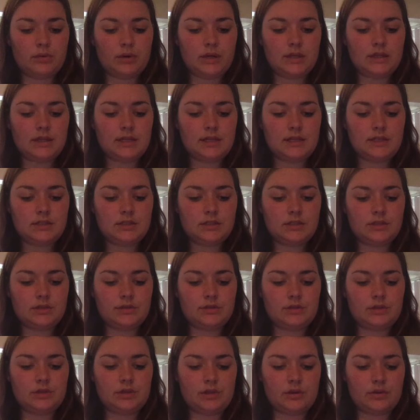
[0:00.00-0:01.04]
breathing due
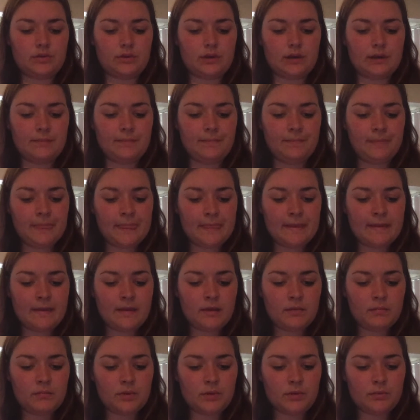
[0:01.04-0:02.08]
to the rib
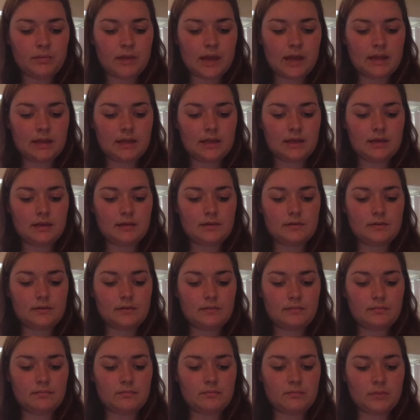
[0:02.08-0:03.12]

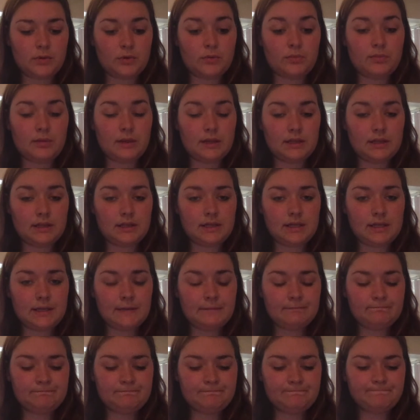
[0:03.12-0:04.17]
mobility.
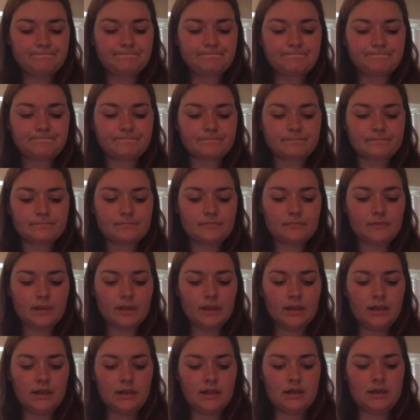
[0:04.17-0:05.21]

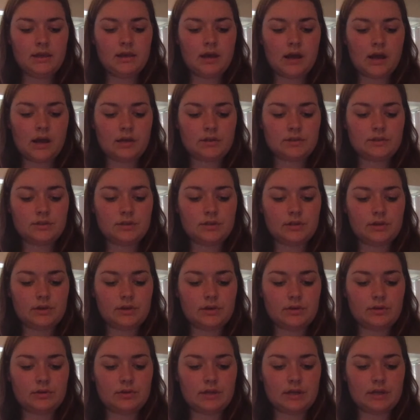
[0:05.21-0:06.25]

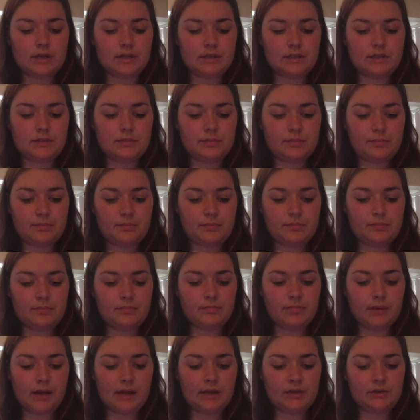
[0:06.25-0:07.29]
Also, there's
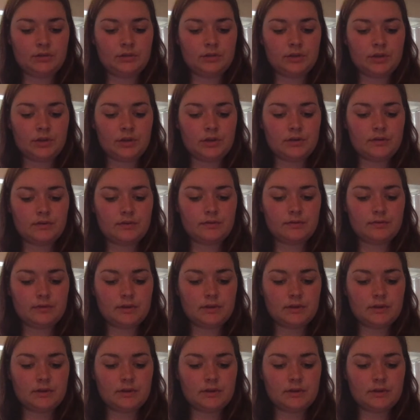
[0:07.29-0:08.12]
spinal nerve